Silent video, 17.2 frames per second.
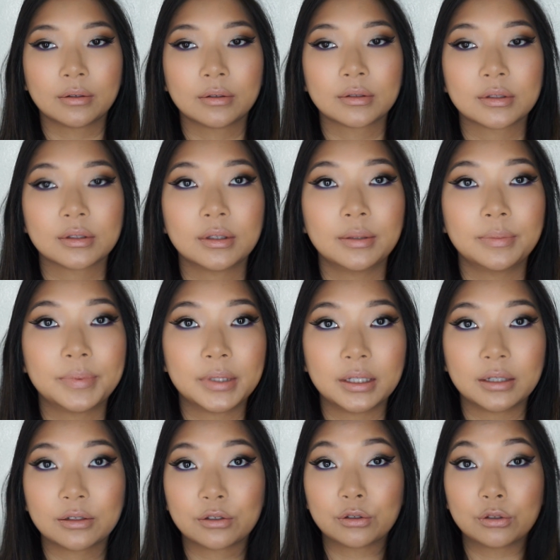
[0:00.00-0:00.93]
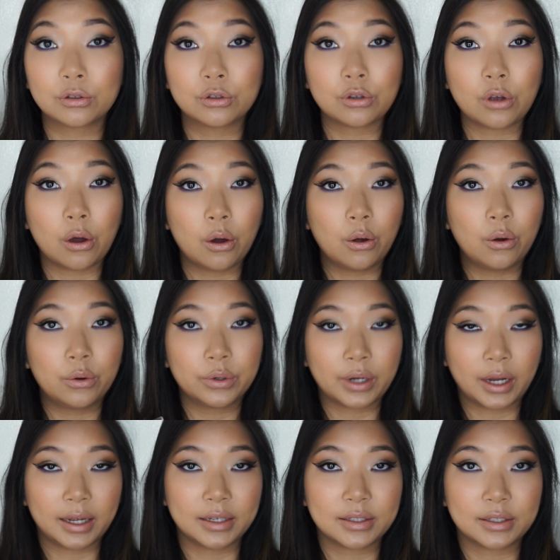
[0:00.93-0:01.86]
This lipstick's so
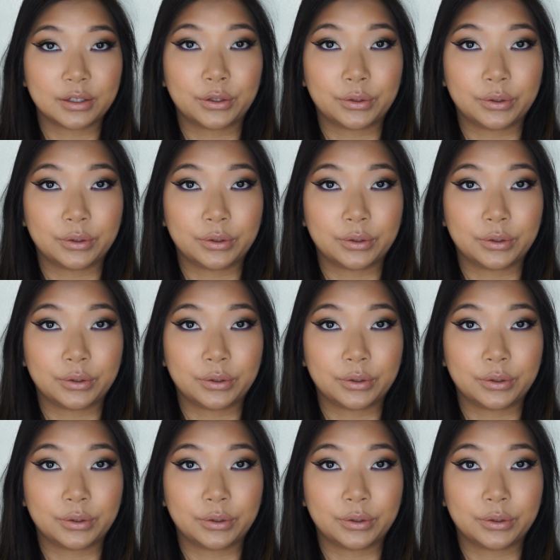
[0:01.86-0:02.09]
nice and